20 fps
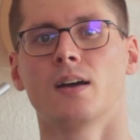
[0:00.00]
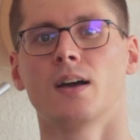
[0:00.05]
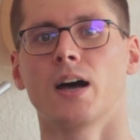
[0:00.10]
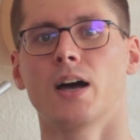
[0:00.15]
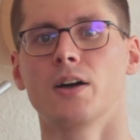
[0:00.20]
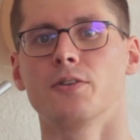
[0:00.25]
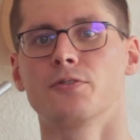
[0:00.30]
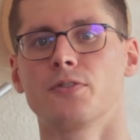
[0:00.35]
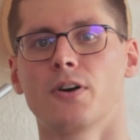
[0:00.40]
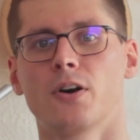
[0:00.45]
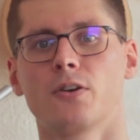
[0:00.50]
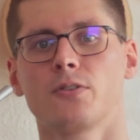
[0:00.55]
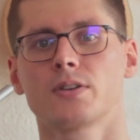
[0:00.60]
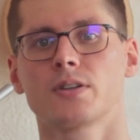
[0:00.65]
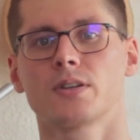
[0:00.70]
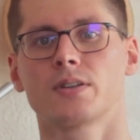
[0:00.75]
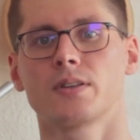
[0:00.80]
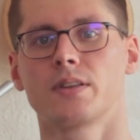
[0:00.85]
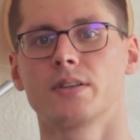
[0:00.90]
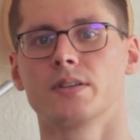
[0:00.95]
I found
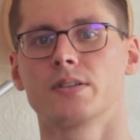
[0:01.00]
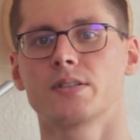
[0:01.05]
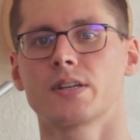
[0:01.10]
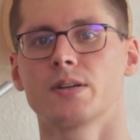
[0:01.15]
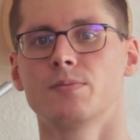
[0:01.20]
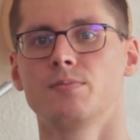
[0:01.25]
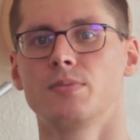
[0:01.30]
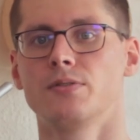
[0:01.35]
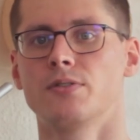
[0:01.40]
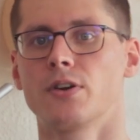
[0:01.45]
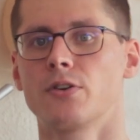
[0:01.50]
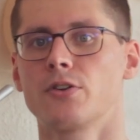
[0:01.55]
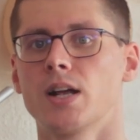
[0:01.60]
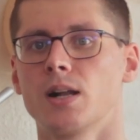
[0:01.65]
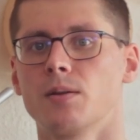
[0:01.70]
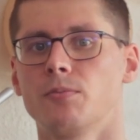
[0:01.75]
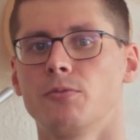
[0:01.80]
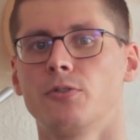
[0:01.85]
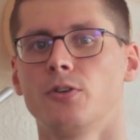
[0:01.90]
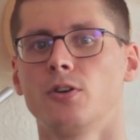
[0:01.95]
that this can be very
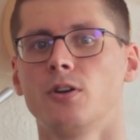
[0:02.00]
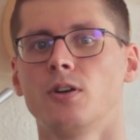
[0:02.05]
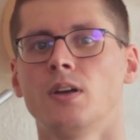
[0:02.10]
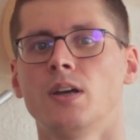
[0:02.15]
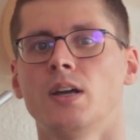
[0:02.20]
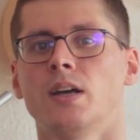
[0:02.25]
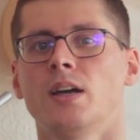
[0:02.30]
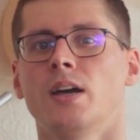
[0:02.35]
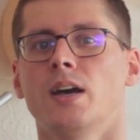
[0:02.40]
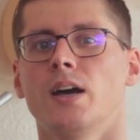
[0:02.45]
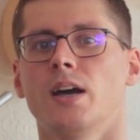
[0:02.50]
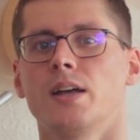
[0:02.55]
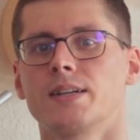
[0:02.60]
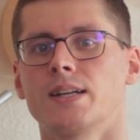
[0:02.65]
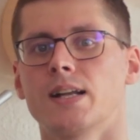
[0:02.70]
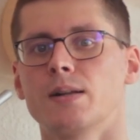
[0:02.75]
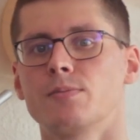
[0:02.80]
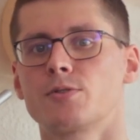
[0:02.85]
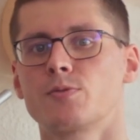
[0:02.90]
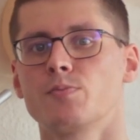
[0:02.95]
helpful, and it
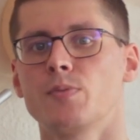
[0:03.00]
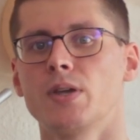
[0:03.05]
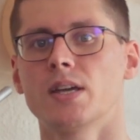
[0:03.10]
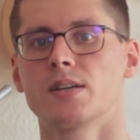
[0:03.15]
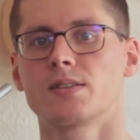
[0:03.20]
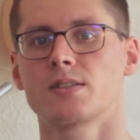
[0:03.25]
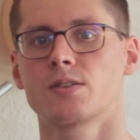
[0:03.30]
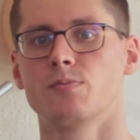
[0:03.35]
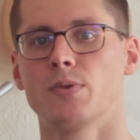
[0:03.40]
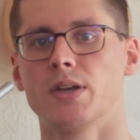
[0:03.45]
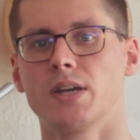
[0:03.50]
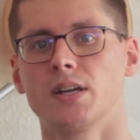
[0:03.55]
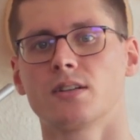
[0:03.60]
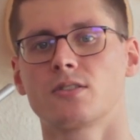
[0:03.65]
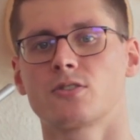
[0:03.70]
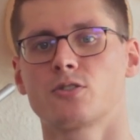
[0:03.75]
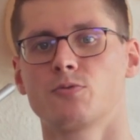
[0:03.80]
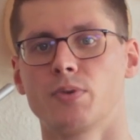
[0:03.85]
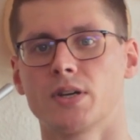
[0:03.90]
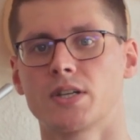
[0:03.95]
helps me as a maker
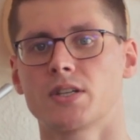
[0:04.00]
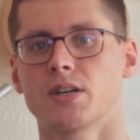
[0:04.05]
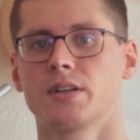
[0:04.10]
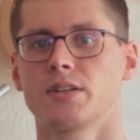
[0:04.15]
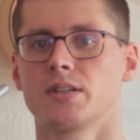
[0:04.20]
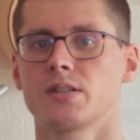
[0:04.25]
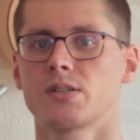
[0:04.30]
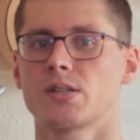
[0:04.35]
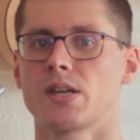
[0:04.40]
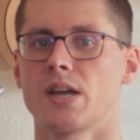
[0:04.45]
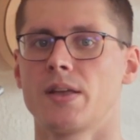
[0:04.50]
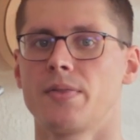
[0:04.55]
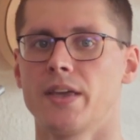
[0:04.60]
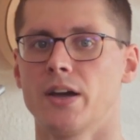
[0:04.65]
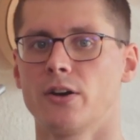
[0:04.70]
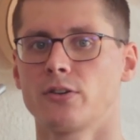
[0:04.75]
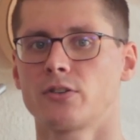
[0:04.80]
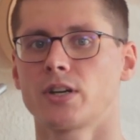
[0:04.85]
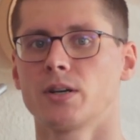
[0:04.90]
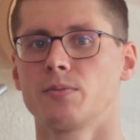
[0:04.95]
to better understand the
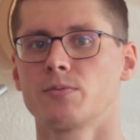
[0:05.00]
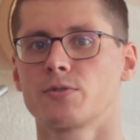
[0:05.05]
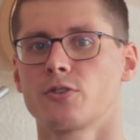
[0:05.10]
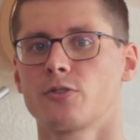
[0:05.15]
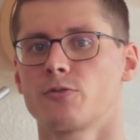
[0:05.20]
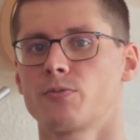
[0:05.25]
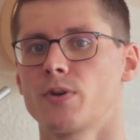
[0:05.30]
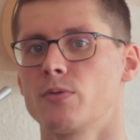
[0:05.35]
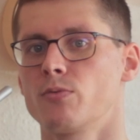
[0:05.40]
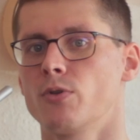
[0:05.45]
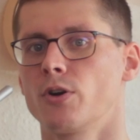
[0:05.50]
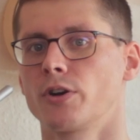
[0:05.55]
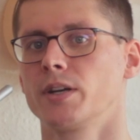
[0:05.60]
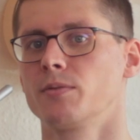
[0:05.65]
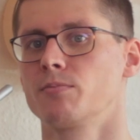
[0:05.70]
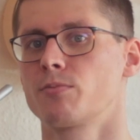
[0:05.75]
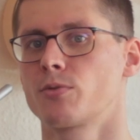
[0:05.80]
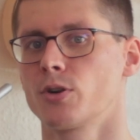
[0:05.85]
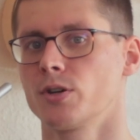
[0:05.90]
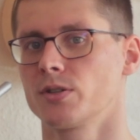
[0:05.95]
outcomes of my working
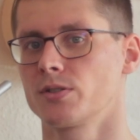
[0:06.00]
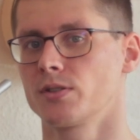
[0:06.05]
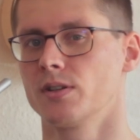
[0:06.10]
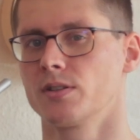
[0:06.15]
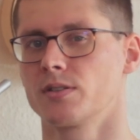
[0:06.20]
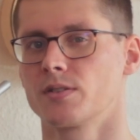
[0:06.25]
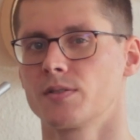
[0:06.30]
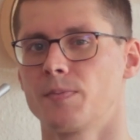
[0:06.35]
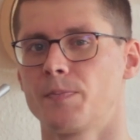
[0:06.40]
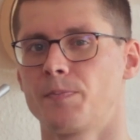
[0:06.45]
process.